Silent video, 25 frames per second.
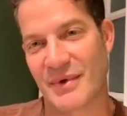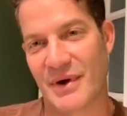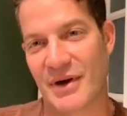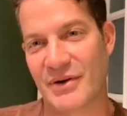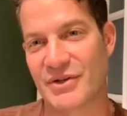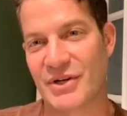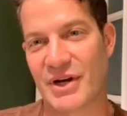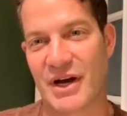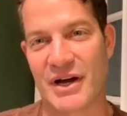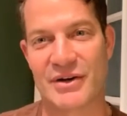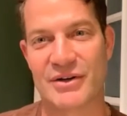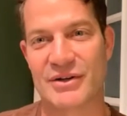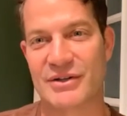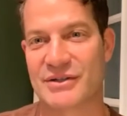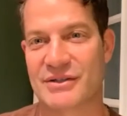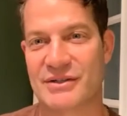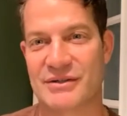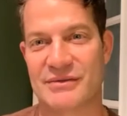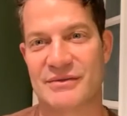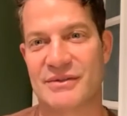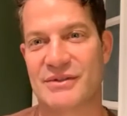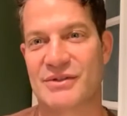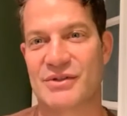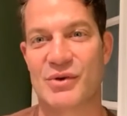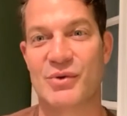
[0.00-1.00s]
daughter's
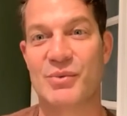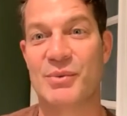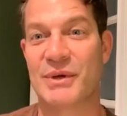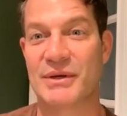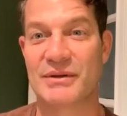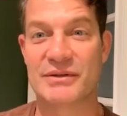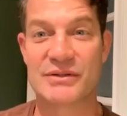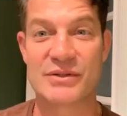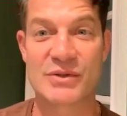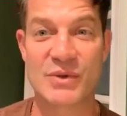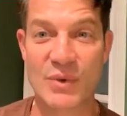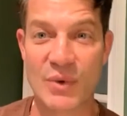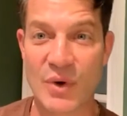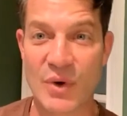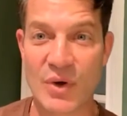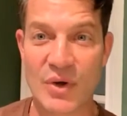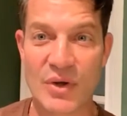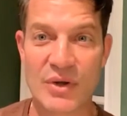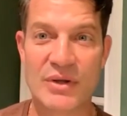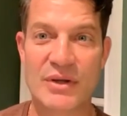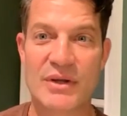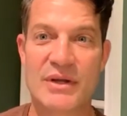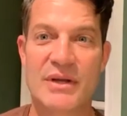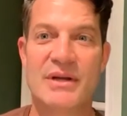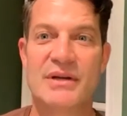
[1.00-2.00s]
Zooming
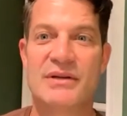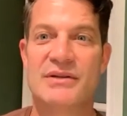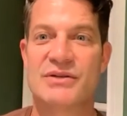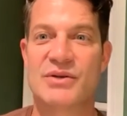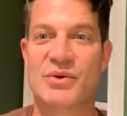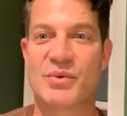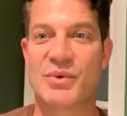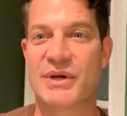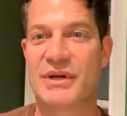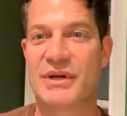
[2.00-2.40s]
school, so we